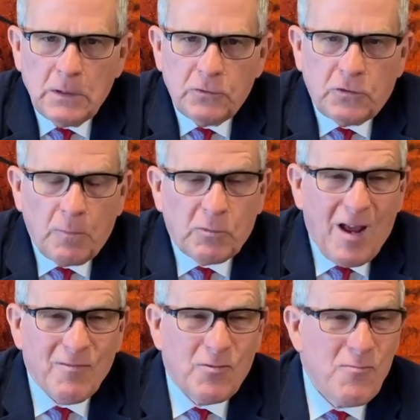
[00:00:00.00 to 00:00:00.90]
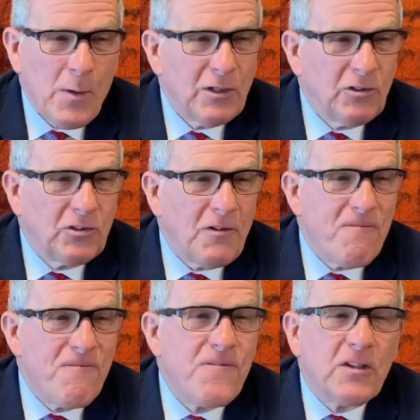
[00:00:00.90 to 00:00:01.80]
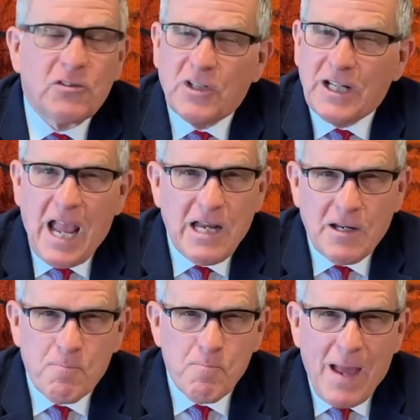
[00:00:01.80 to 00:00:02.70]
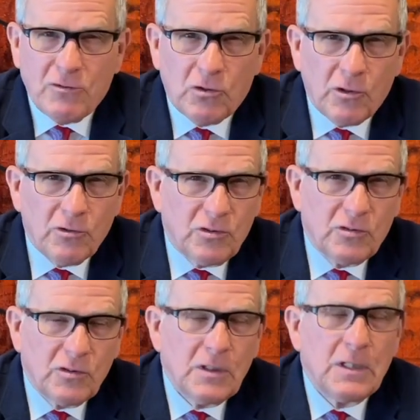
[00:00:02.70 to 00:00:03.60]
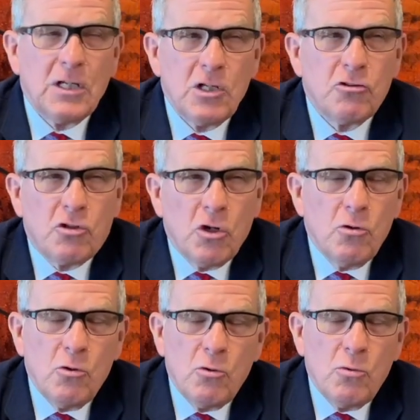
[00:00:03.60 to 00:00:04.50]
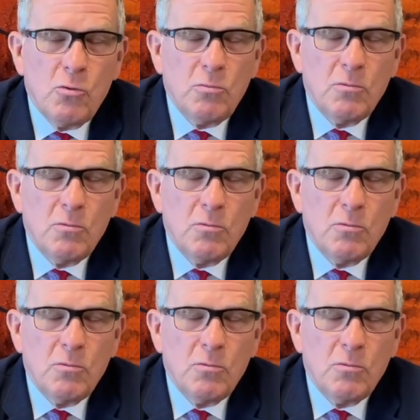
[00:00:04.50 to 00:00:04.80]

sometimes very sophisticated measures to